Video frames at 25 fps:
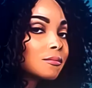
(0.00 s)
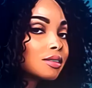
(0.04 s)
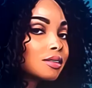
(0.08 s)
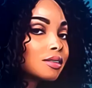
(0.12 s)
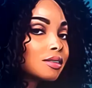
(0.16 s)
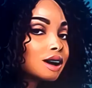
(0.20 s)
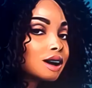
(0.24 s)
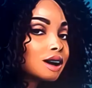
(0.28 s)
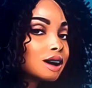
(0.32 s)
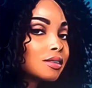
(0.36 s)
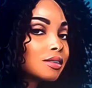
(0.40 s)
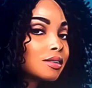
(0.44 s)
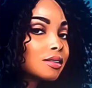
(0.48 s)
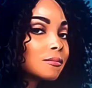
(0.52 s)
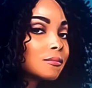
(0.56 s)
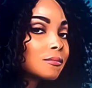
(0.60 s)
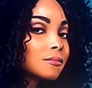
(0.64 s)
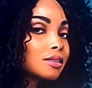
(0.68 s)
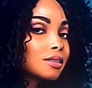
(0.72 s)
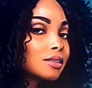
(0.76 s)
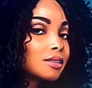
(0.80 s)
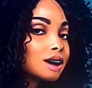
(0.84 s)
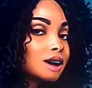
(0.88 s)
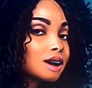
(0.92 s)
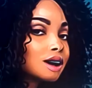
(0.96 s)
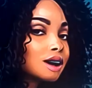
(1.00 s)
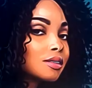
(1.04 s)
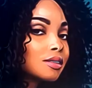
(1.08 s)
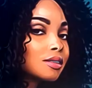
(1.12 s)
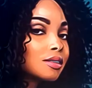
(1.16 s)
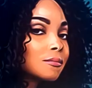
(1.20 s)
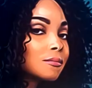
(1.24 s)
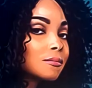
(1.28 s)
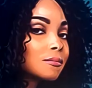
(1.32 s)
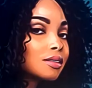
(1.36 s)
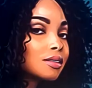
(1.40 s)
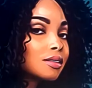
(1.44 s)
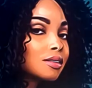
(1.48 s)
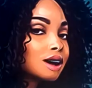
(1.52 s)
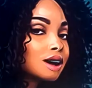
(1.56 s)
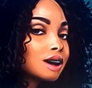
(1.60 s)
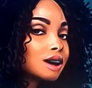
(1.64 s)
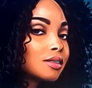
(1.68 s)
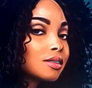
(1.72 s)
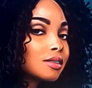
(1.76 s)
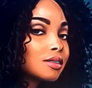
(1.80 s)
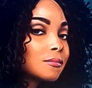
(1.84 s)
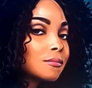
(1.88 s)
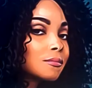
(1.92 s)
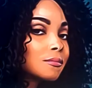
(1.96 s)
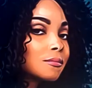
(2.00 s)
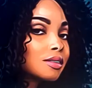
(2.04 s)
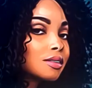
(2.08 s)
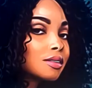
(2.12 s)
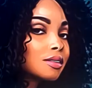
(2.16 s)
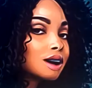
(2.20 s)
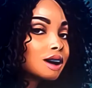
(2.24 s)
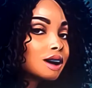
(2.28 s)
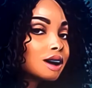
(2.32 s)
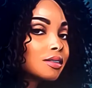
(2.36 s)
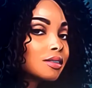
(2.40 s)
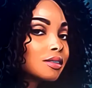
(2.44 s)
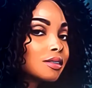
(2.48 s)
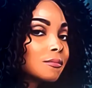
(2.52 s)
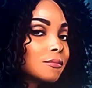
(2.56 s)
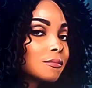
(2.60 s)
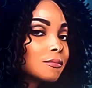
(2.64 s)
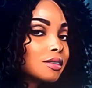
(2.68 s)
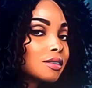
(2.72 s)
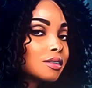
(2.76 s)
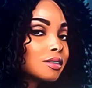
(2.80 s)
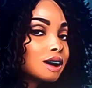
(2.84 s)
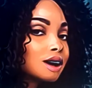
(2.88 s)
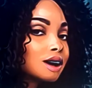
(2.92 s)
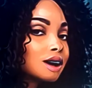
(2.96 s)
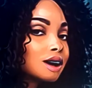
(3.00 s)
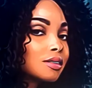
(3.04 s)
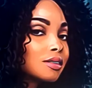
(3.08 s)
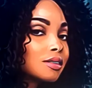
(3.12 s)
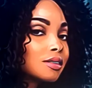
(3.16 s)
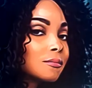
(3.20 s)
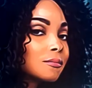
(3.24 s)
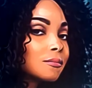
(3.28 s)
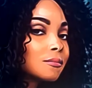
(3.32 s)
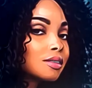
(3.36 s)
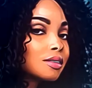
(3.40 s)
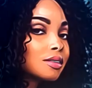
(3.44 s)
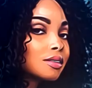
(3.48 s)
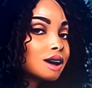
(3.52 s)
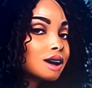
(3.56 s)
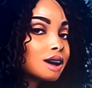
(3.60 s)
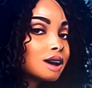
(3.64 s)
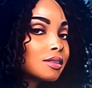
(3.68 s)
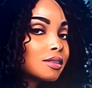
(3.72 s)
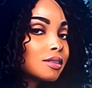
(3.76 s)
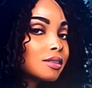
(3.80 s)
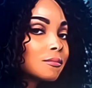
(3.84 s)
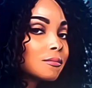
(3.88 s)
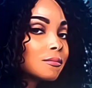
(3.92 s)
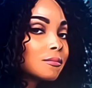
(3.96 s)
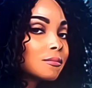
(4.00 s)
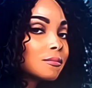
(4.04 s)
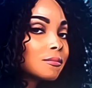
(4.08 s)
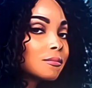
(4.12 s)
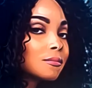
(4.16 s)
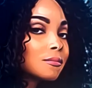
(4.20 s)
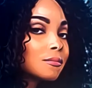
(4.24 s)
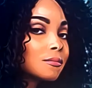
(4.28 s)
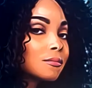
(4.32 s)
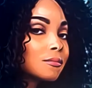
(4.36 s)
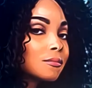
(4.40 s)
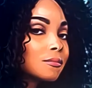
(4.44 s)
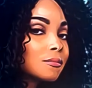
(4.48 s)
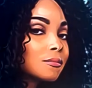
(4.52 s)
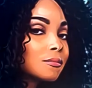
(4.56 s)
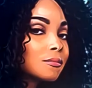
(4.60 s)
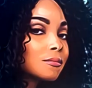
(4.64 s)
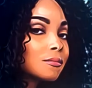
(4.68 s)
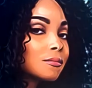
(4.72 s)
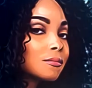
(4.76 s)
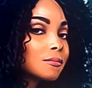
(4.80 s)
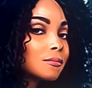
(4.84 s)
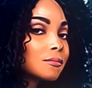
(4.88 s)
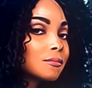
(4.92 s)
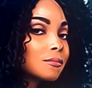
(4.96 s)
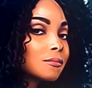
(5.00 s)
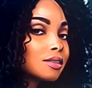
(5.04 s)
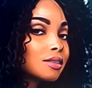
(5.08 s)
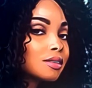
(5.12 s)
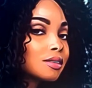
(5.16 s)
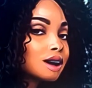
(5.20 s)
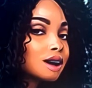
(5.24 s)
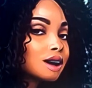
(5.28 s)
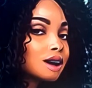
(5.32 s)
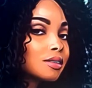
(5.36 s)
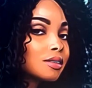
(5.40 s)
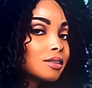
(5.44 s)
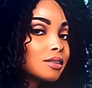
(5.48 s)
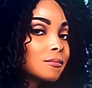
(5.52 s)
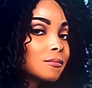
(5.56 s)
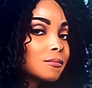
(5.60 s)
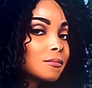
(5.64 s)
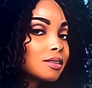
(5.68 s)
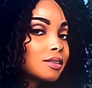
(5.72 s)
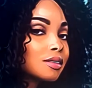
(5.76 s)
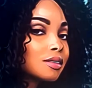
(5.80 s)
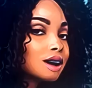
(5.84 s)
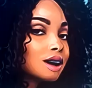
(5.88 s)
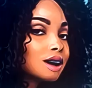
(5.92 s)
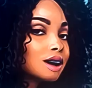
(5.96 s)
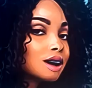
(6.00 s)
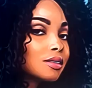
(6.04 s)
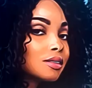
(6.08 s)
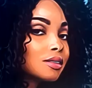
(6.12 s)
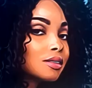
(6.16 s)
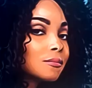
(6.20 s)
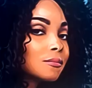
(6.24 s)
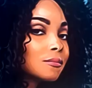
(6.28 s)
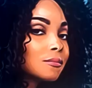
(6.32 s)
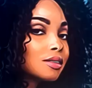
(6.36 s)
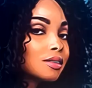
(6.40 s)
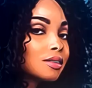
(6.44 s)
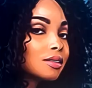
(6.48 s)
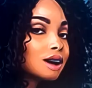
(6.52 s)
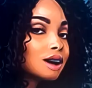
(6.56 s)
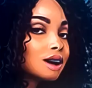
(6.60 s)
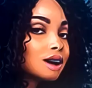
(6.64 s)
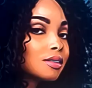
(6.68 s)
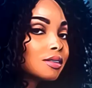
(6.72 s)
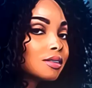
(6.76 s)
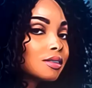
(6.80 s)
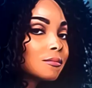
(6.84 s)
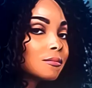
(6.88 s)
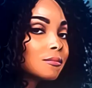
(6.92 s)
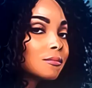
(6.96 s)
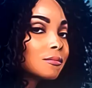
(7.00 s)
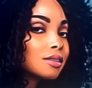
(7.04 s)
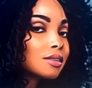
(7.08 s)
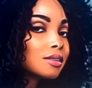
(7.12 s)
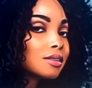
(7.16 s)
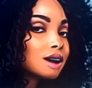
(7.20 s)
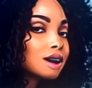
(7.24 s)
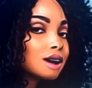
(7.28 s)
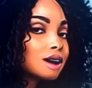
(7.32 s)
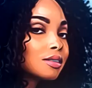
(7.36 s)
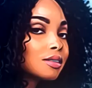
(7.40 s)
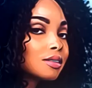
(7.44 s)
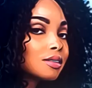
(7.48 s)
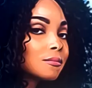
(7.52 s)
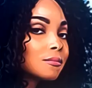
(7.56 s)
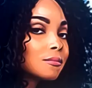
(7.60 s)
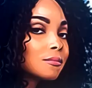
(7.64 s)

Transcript: even if they aren't there, you're going to keep their name alive no matter what. So it's later that night. Sheree is playing on the phone with Martell. Girl, bye.